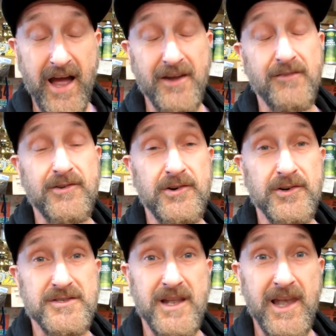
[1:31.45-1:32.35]
and of
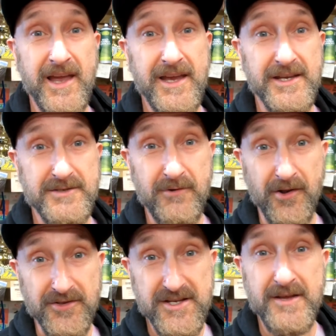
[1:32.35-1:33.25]
course the latest
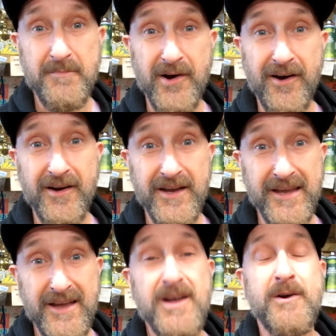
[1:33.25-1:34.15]
one to the
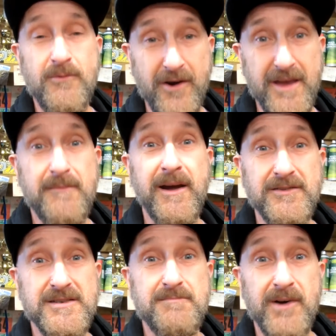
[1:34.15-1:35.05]
party, Rocky
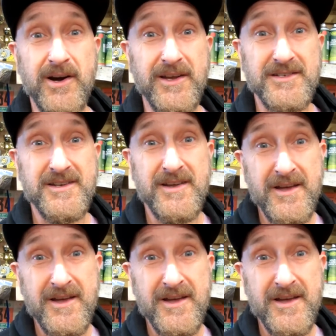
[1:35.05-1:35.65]
Mountain Bikes.